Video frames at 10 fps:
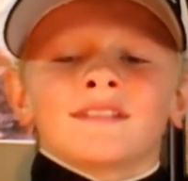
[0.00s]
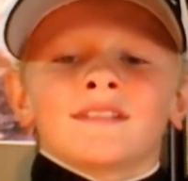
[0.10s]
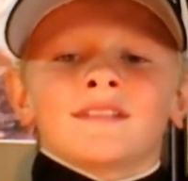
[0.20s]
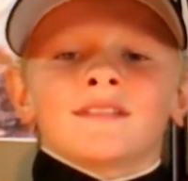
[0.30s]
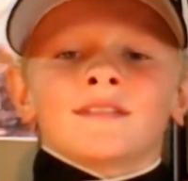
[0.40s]

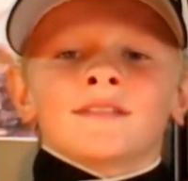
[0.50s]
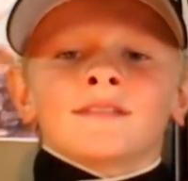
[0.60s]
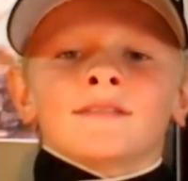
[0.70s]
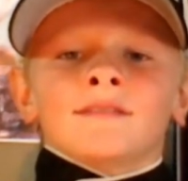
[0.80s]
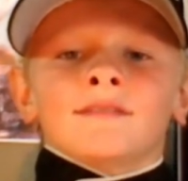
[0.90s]

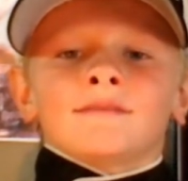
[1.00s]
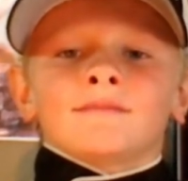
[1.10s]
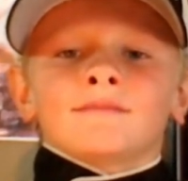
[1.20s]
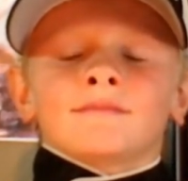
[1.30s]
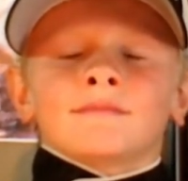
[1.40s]

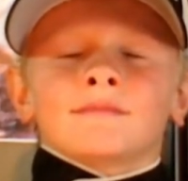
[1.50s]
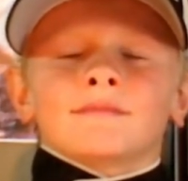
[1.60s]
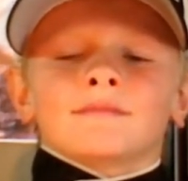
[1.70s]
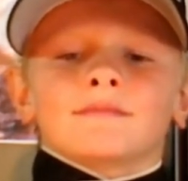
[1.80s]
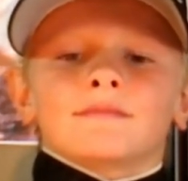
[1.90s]

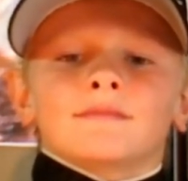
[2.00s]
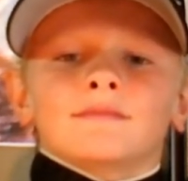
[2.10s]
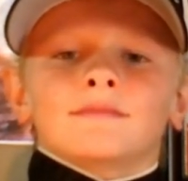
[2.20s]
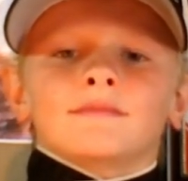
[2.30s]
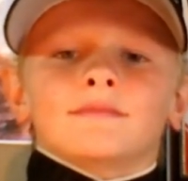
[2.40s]

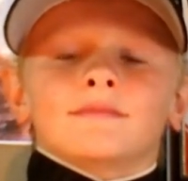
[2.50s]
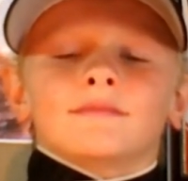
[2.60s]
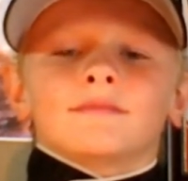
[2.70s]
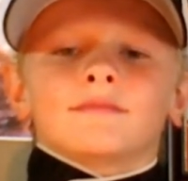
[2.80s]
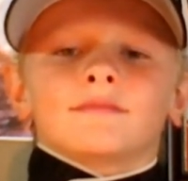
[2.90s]

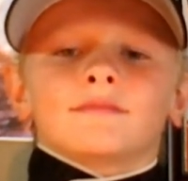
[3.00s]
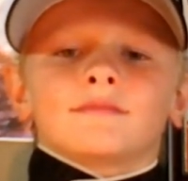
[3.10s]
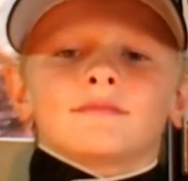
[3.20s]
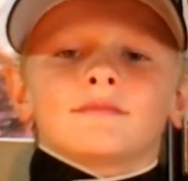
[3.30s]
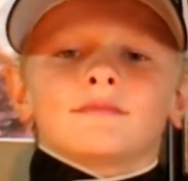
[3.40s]

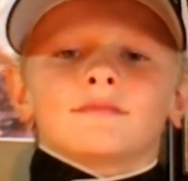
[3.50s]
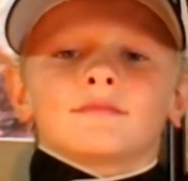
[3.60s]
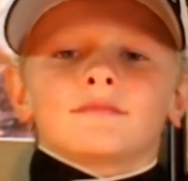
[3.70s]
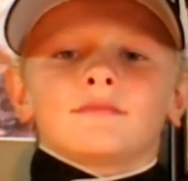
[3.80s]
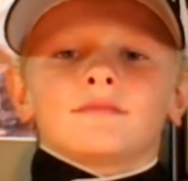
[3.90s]

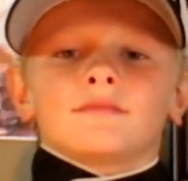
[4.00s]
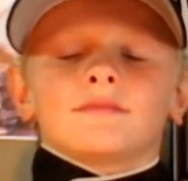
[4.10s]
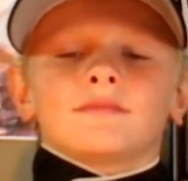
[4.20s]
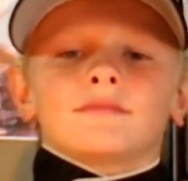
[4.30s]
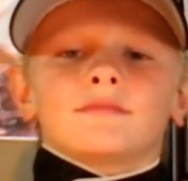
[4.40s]

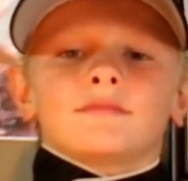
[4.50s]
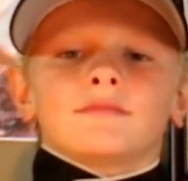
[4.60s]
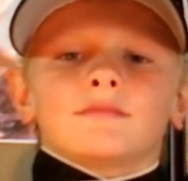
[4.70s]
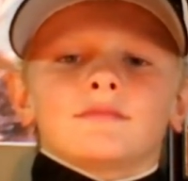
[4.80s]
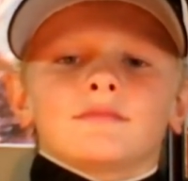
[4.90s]

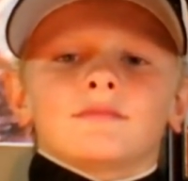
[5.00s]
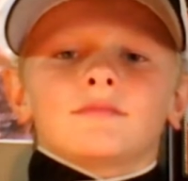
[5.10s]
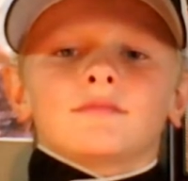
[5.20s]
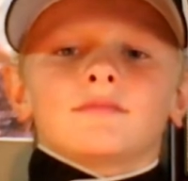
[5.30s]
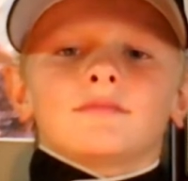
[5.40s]

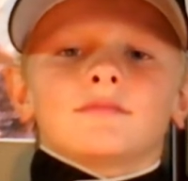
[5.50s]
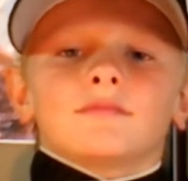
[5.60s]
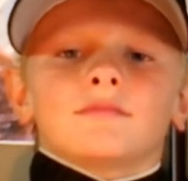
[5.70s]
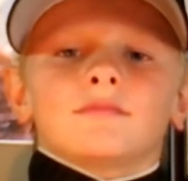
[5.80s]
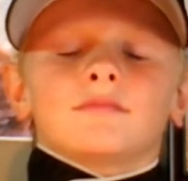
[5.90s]

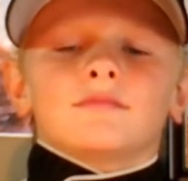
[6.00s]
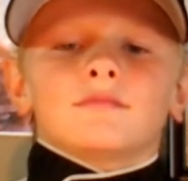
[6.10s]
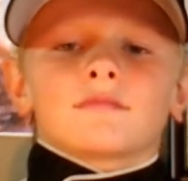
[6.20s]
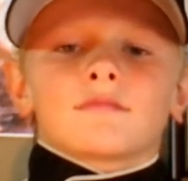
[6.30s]
[no speech]